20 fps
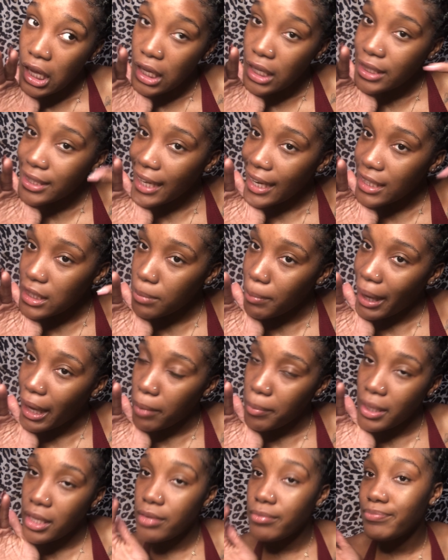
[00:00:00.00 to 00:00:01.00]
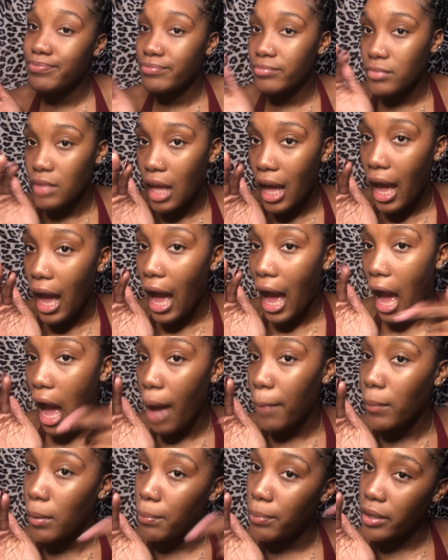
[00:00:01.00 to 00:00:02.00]
Dr. Miami, I'm
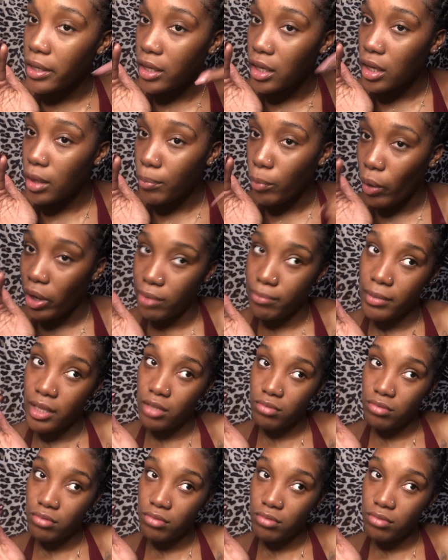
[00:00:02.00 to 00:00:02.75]
gonna book an appointment.